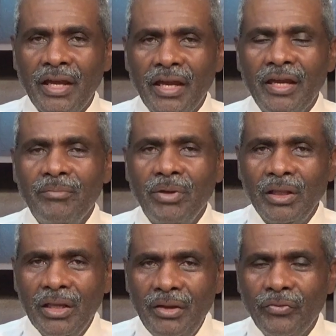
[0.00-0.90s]
a
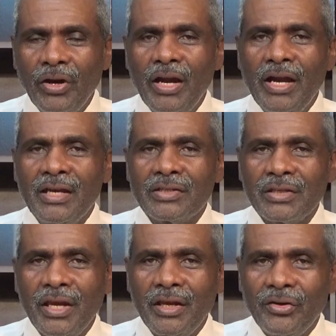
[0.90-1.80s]
believer,
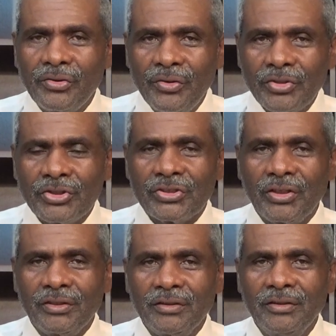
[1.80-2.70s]
as a Christian.